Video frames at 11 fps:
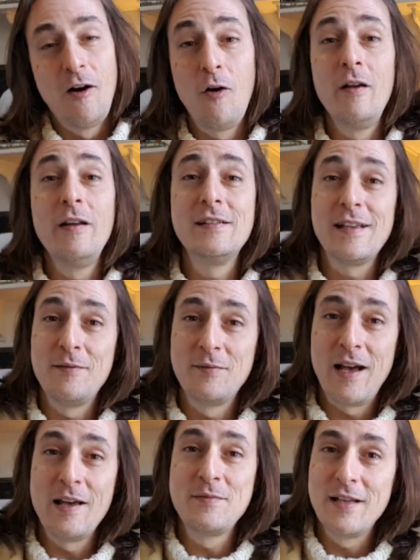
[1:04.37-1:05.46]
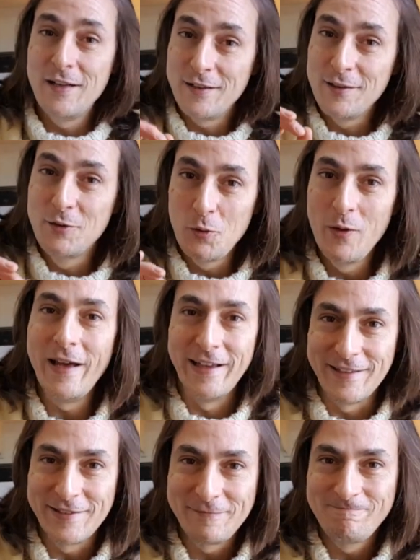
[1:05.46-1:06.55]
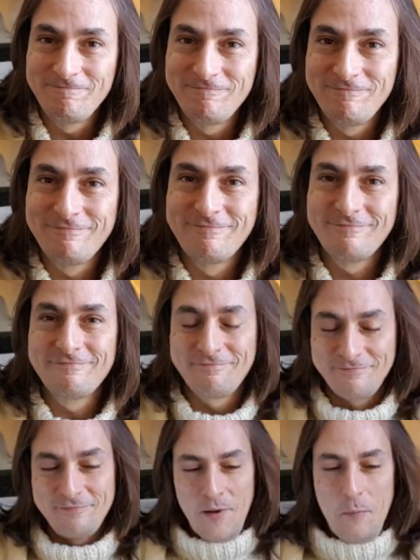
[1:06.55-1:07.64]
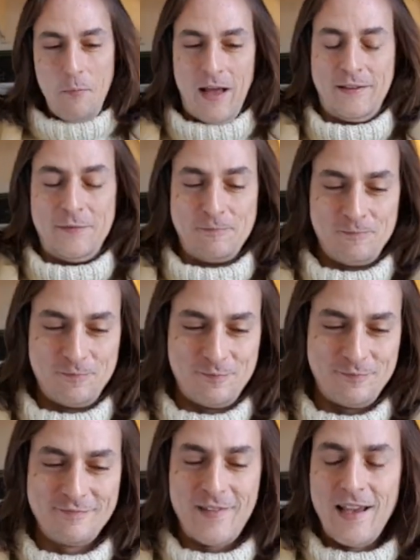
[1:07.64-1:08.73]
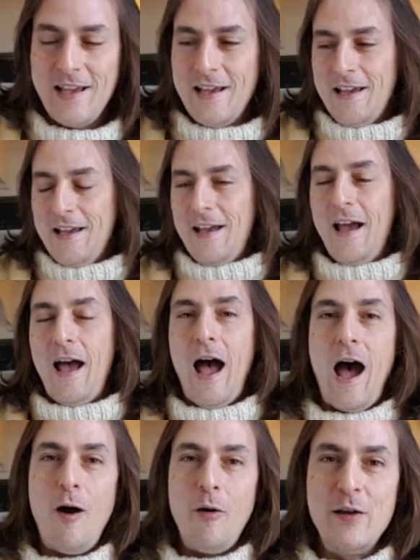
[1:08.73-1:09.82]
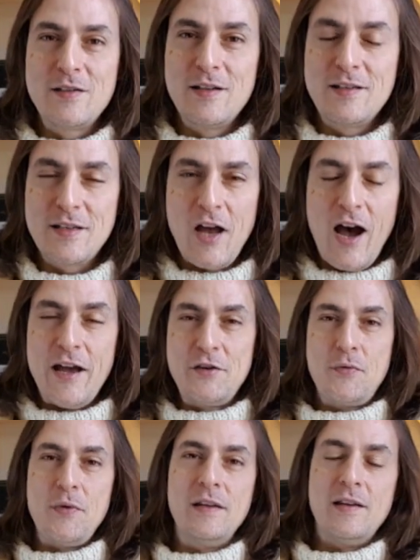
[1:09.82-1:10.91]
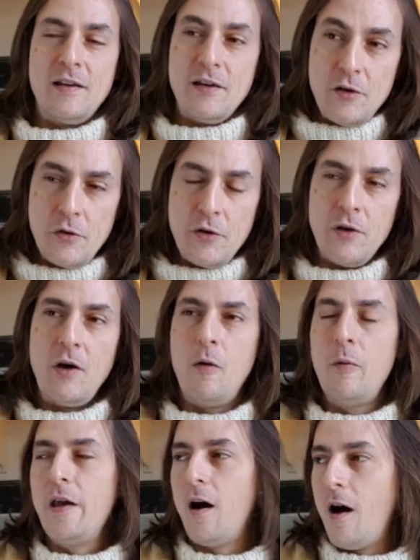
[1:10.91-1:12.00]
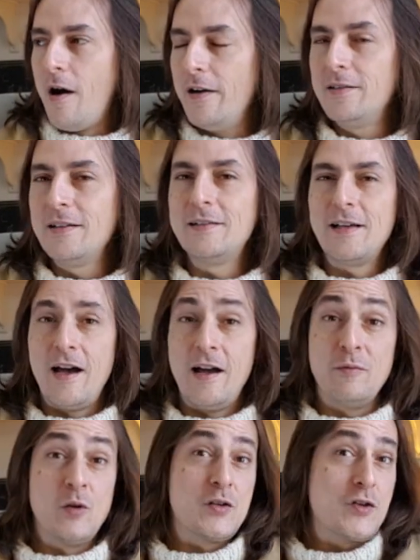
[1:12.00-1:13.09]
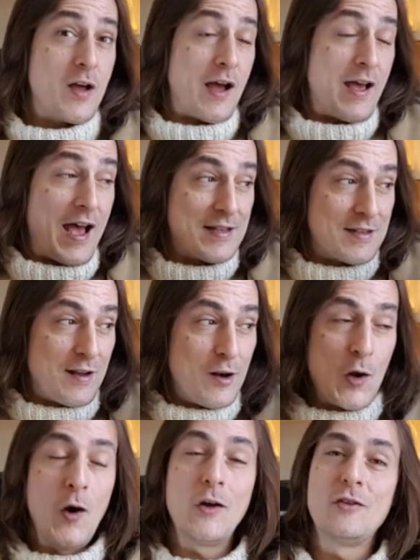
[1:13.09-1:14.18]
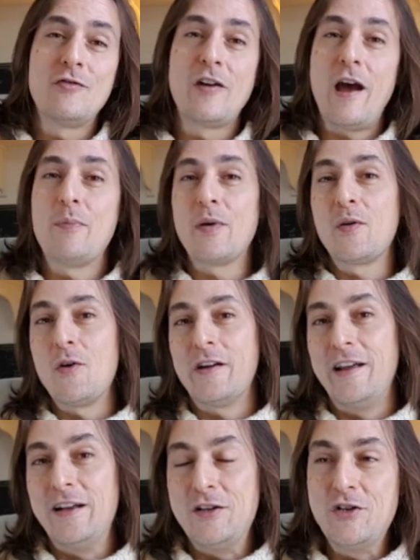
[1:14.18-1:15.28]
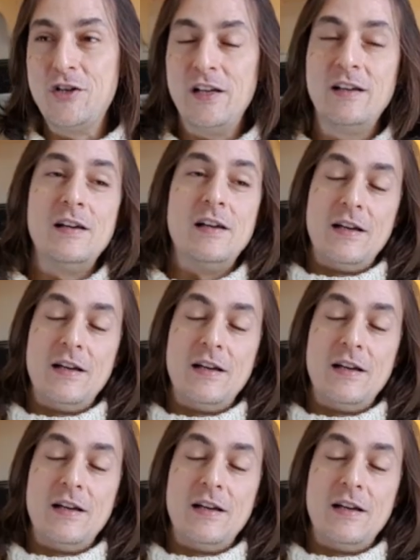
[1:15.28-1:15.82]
Only sometimes a little too late. But how is the sky treating you? You know, we are at a time which has a lot of Capricorn energy.